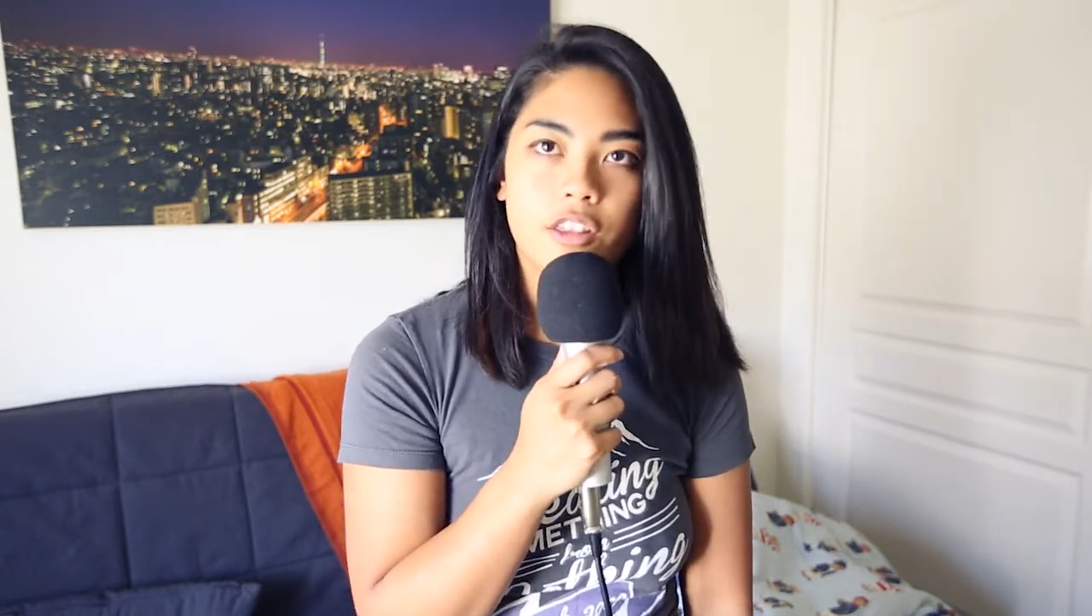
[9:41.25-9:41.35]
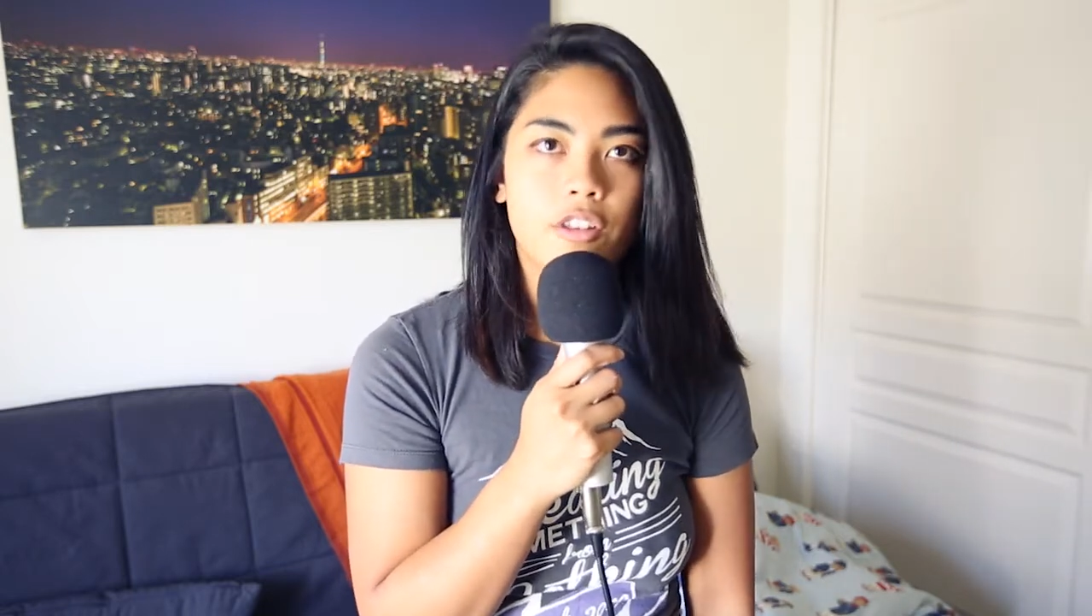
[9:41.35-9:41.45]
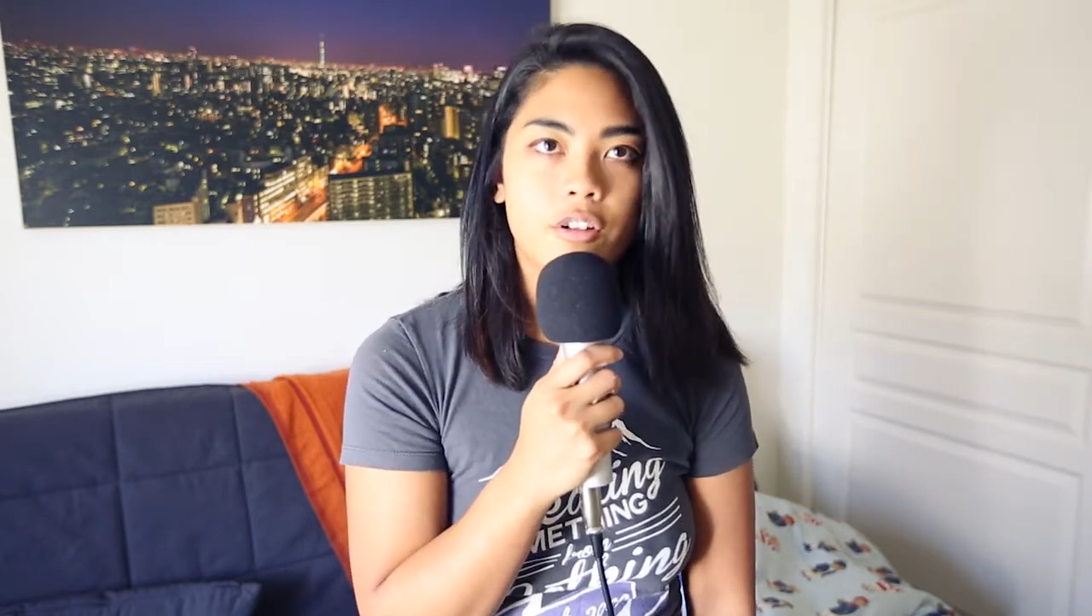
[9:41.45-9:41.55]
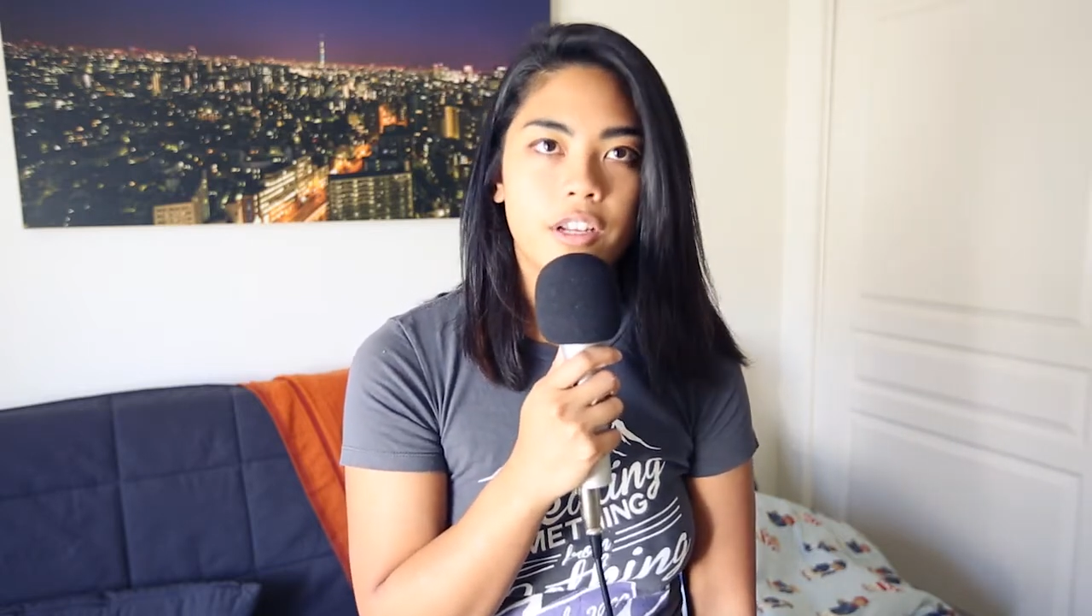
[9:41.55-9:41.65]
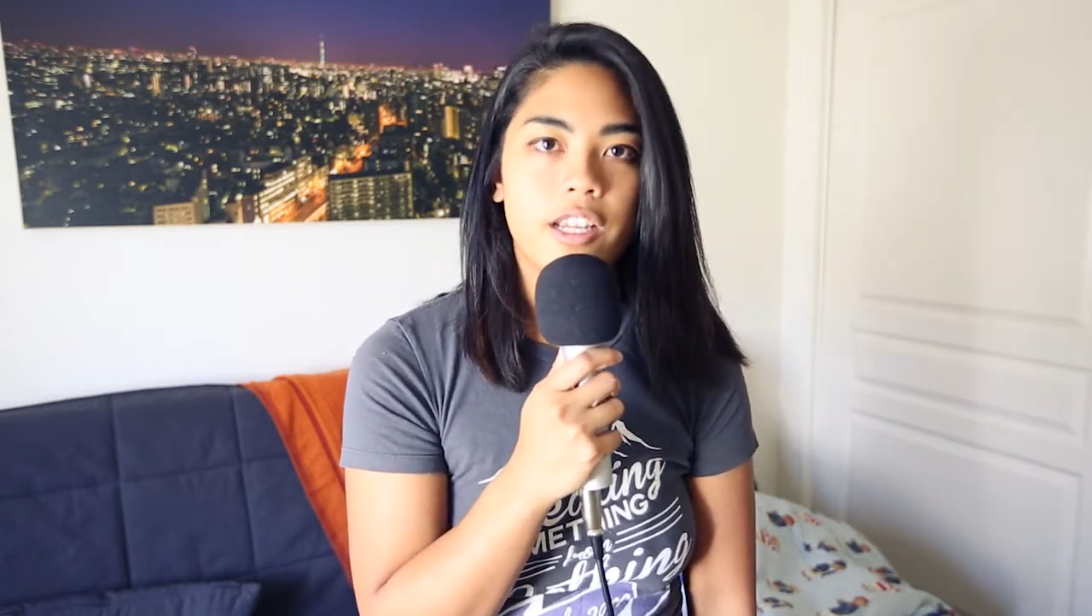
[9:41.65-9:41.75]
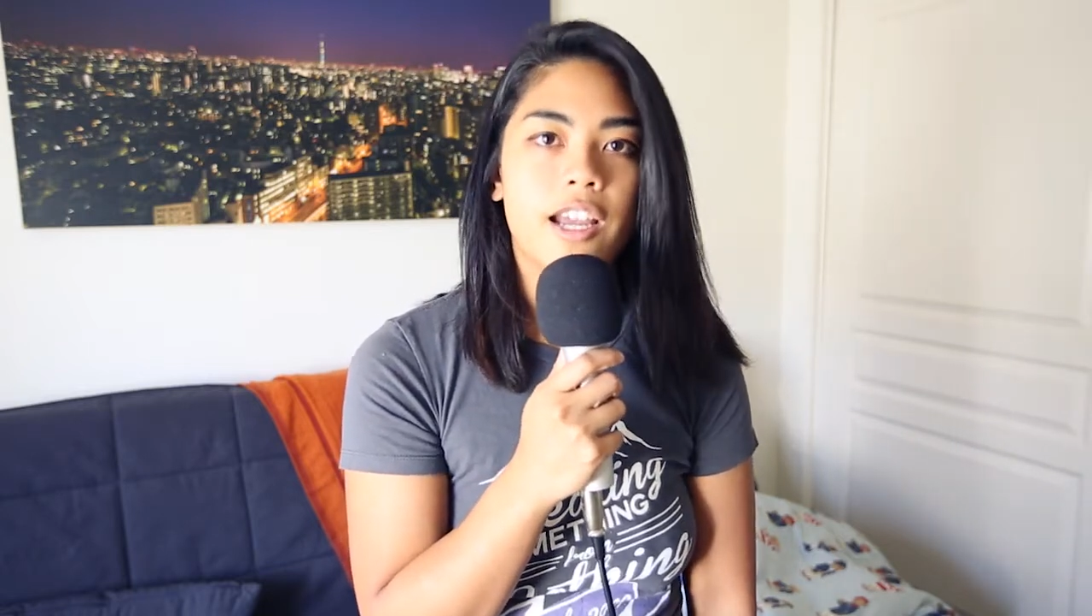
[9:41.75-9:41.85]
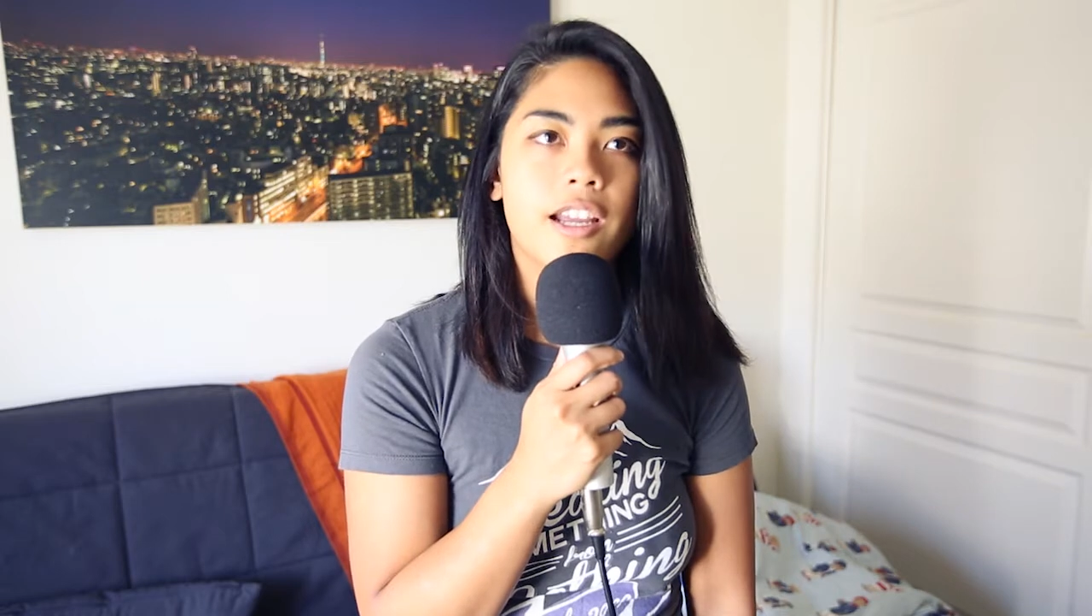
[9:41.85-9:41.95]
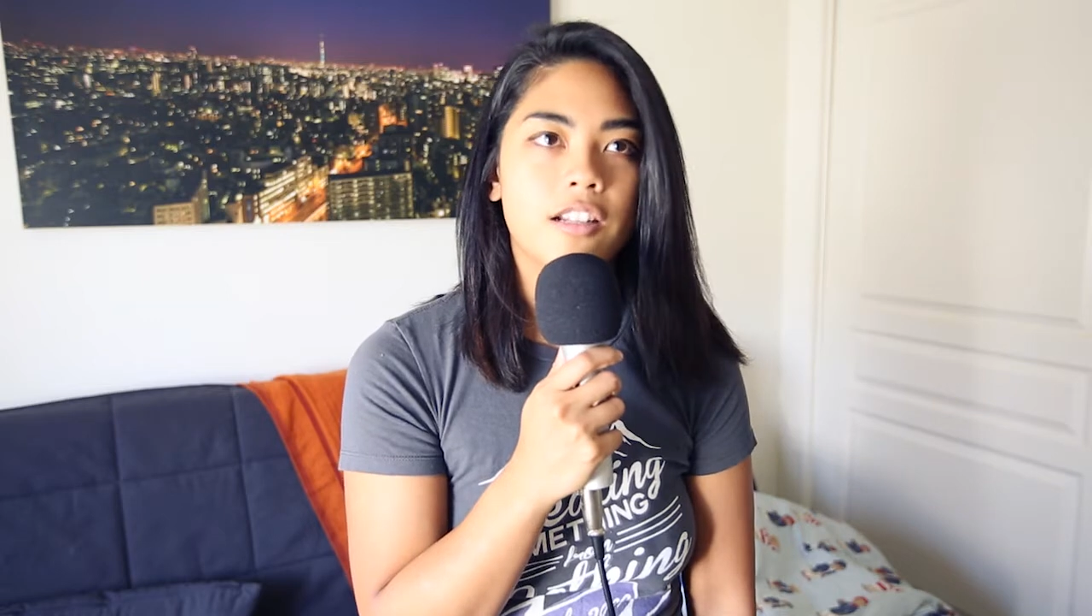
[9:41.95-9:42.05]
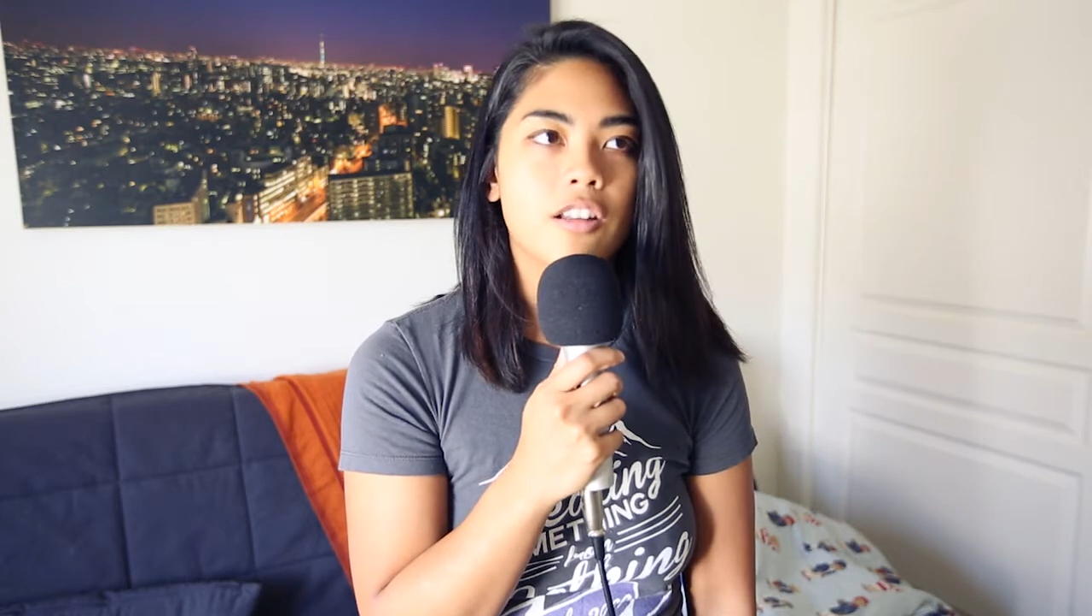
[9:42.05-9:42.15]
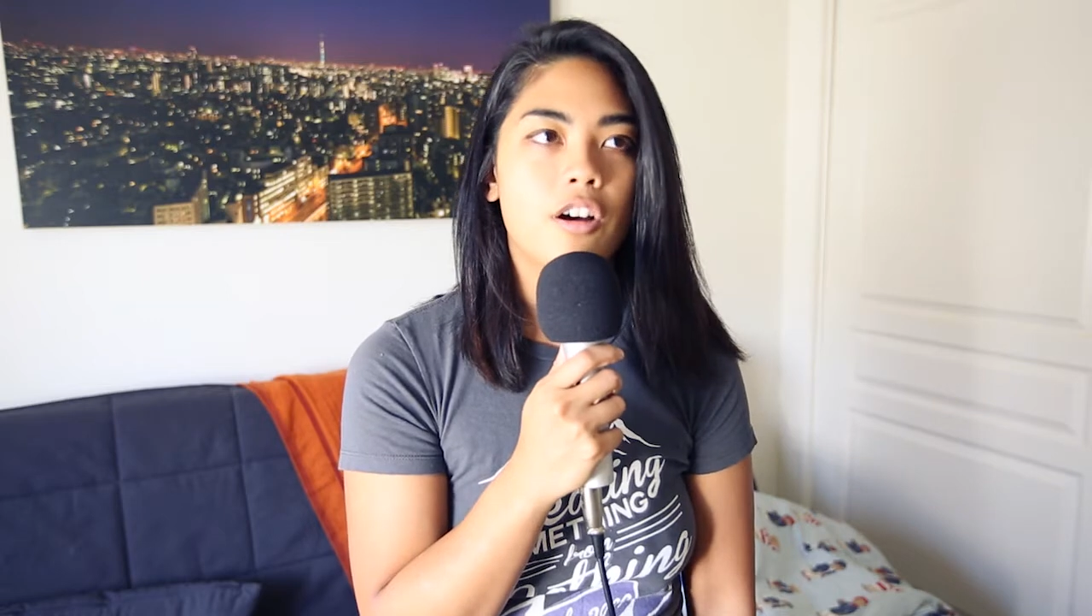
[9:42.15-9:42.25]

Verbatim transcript: to 30 and